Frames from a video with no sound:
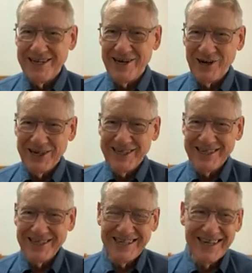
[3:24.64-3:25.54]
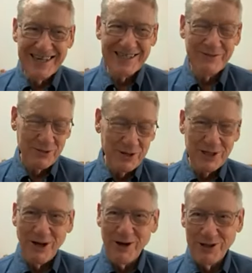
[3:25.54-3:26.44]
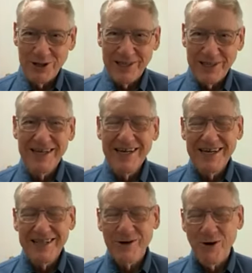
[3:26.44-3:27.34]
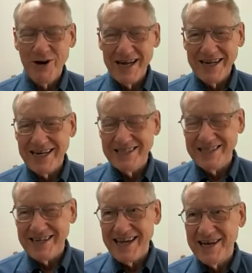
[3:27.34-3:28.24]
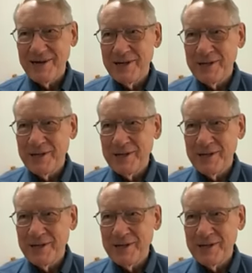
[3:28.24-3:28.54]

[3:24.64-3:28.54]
So because it was much larger than the, the cornet case that I had.